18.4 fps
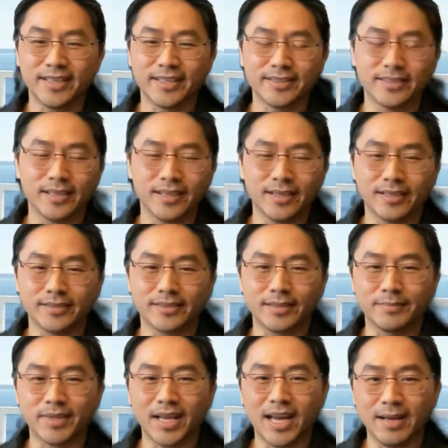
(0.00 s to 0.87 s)

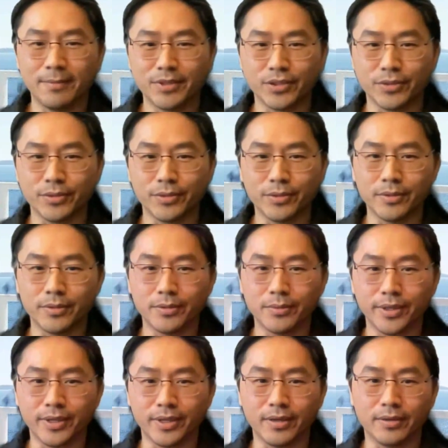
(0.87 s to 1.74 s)
some time
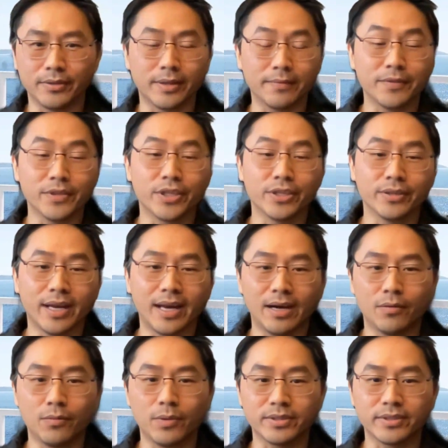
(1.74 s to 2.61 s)
to figure
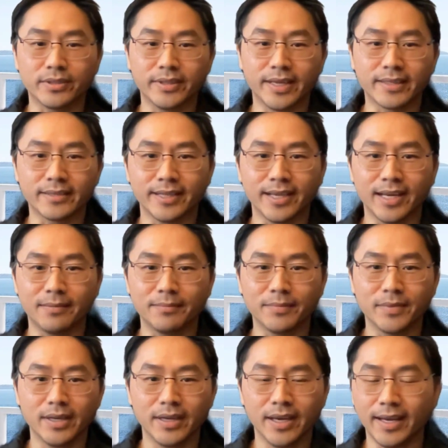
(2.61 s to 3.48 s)
out what's the next step,
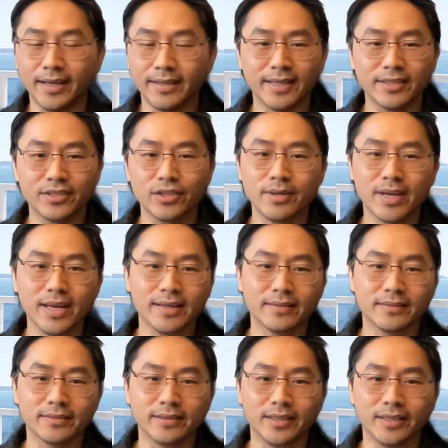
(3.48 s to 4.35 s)
and that's okay.
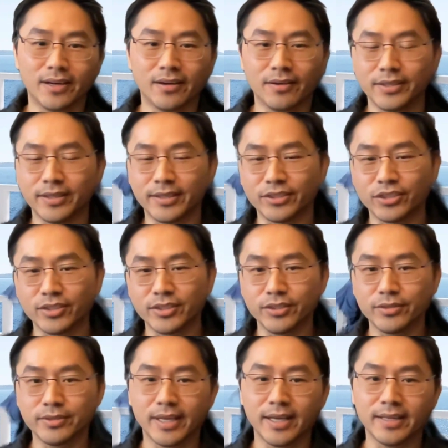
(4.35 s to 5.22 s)
You can just
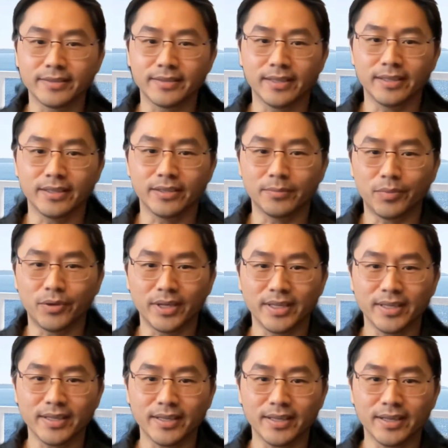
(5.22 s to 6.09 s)
use that as a little
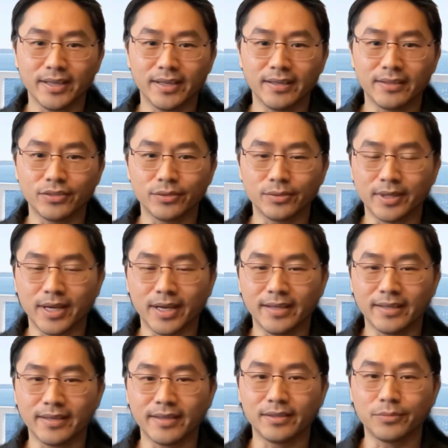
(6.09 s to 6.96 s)
break to
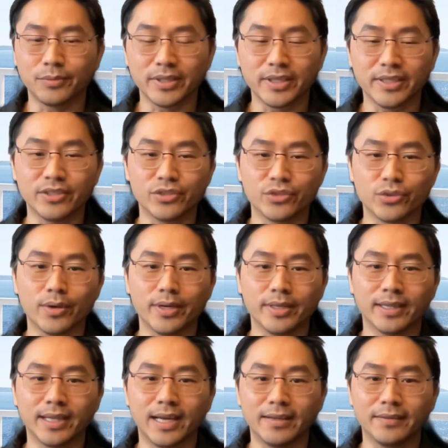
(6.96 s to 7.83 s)
kind of
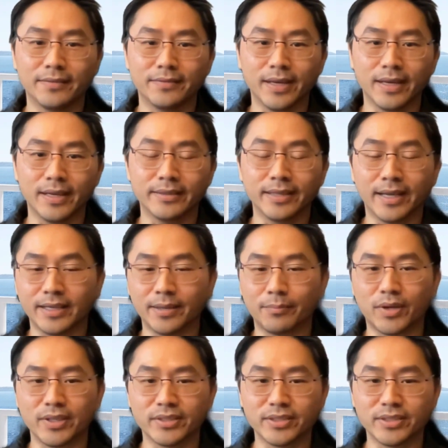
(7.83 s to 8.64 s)
enjoy life in the present